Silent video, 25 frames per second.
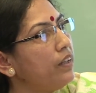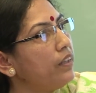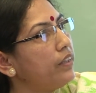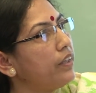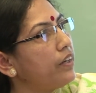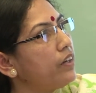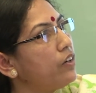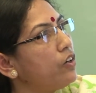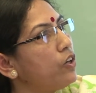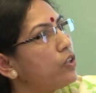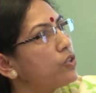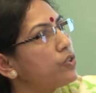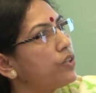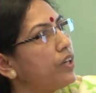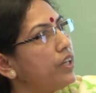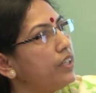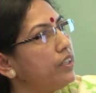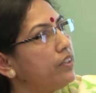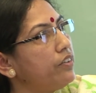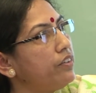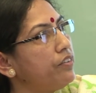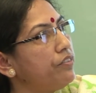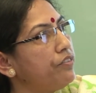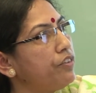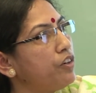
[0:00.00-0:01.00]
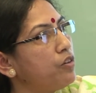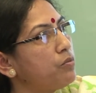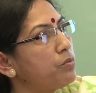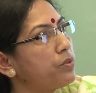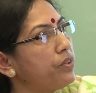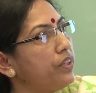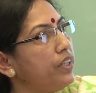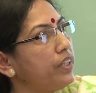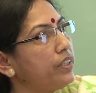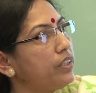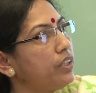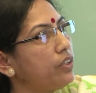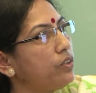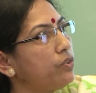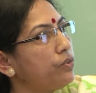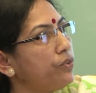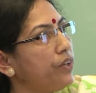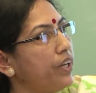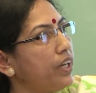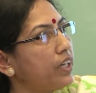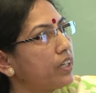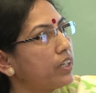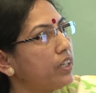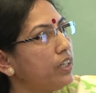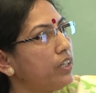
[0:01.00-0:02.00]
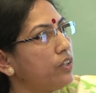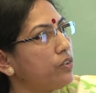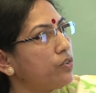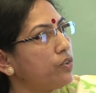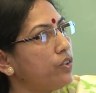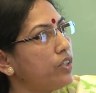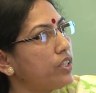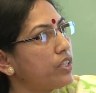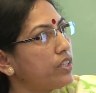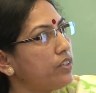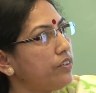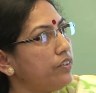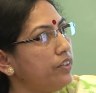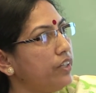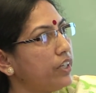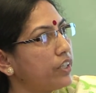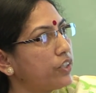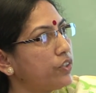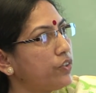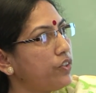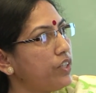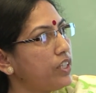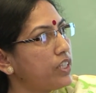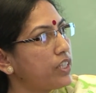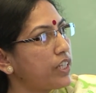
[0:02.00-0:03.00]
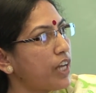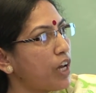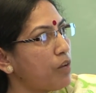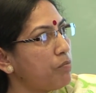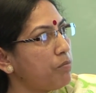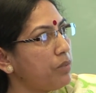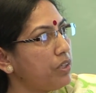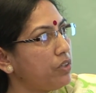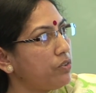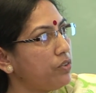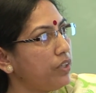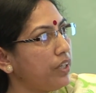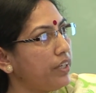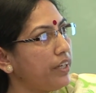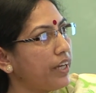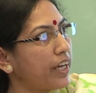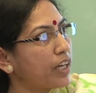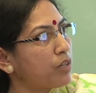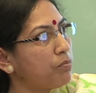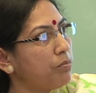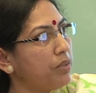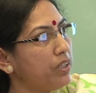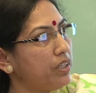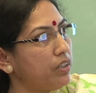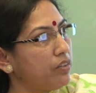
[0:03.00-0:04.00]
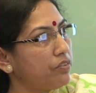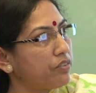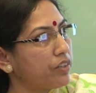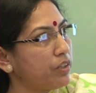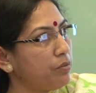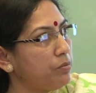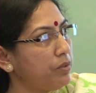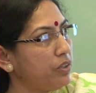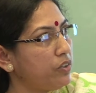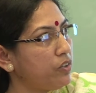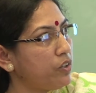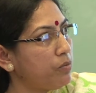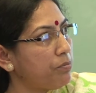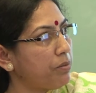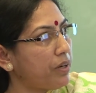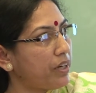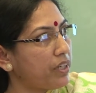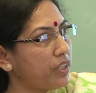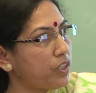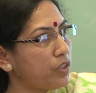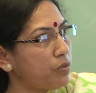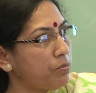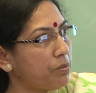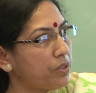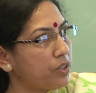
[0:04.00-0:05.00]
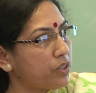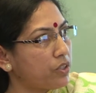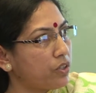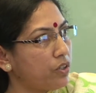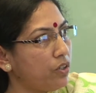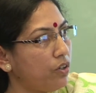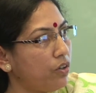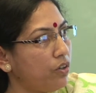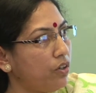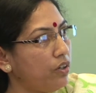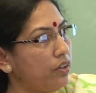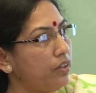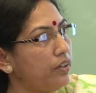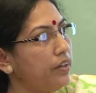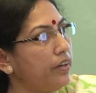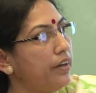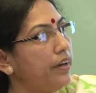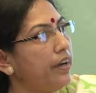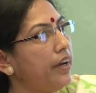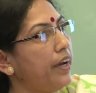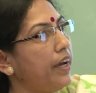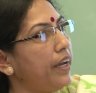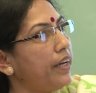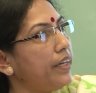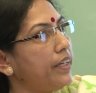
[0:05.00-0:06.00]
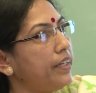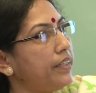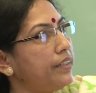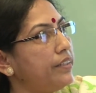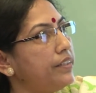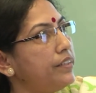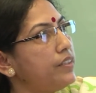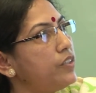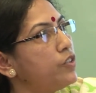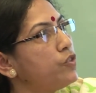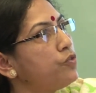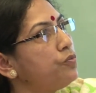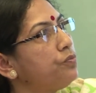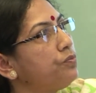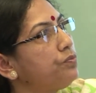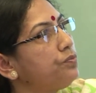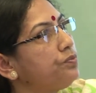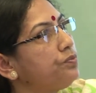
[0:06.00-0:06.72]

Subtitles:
There are also other reforms related to rent controls, reduction in stamp duty, enactment of community participation law and others.